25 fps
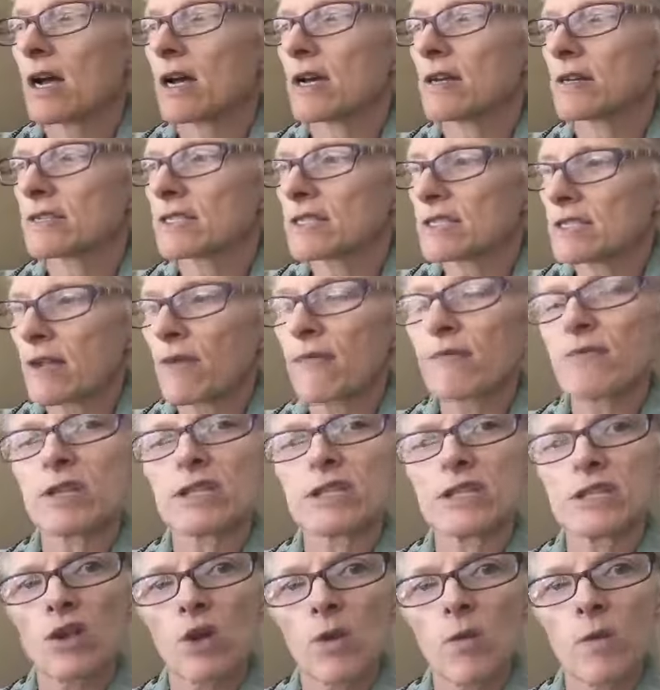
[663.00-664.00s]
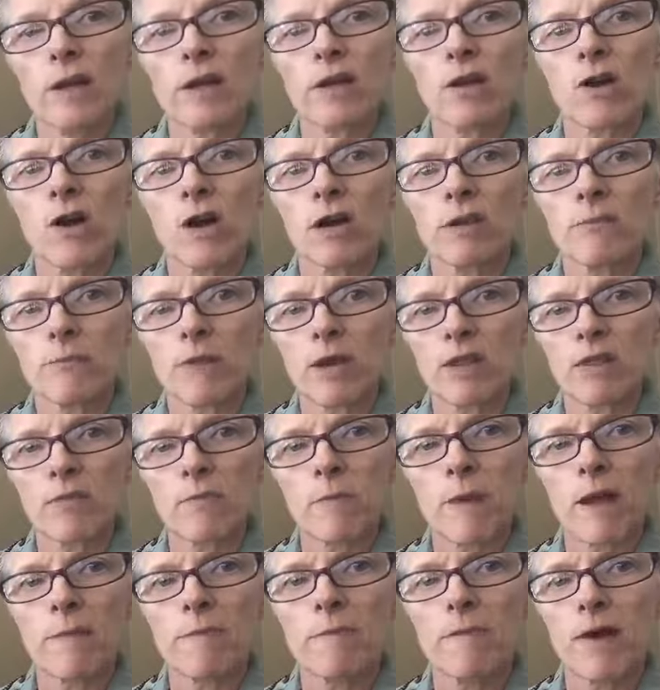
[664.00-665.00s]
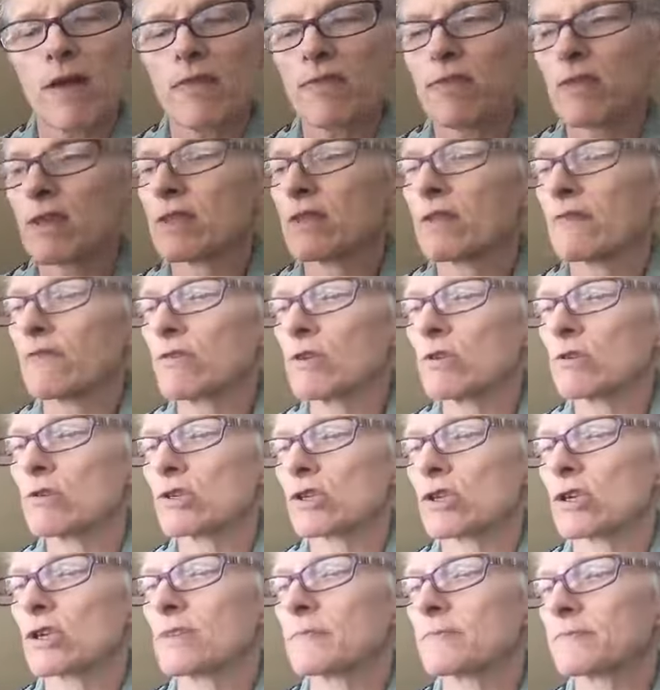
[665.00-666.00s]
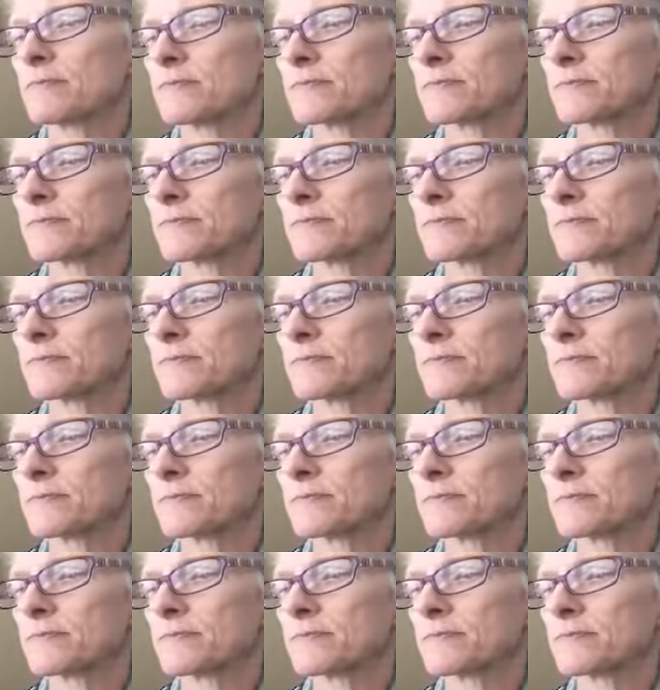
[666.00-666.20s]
stuff that's going on month by month in the future.